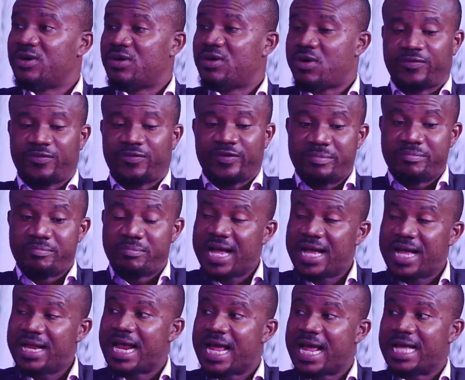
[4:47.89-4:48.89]
of a
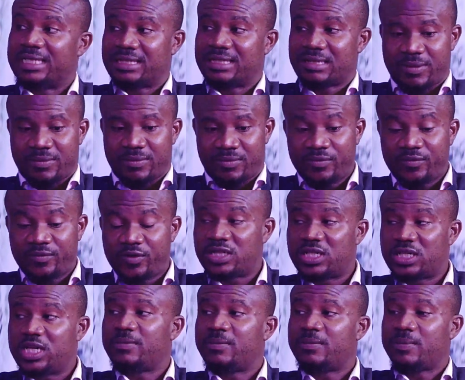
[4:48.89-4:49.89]
man that um,
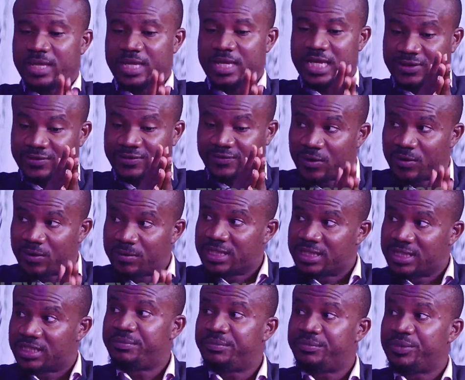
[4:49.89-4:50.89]
obviously is from
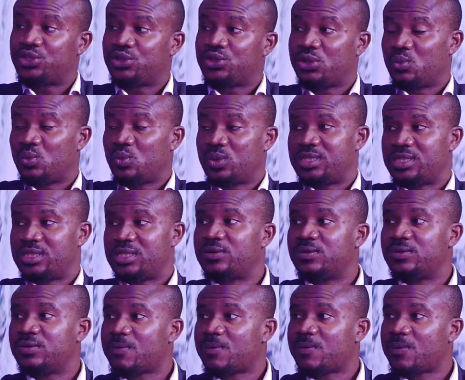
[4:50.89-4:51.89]
the same region with you